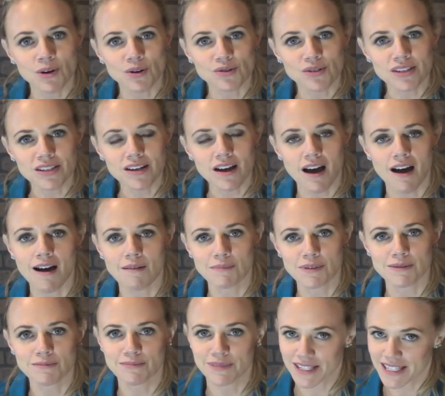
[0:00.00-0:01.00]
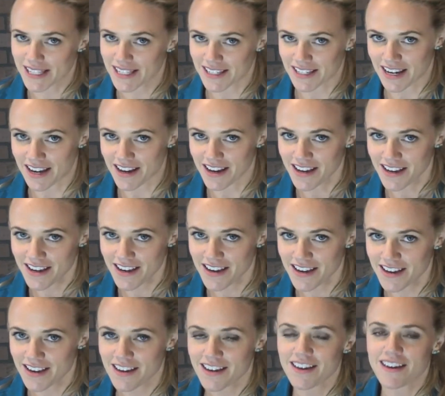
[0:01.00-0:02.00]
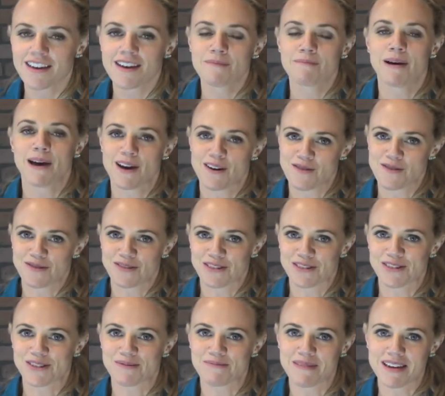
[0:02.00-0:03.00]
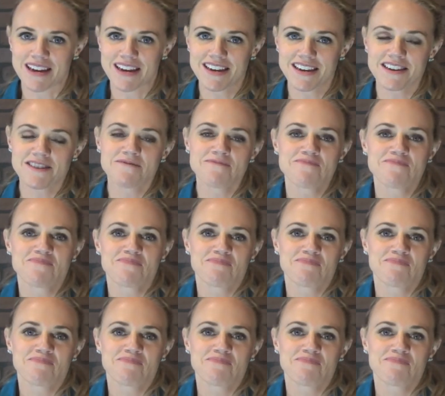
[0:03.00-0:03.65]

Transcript: most common mistake pet owners make,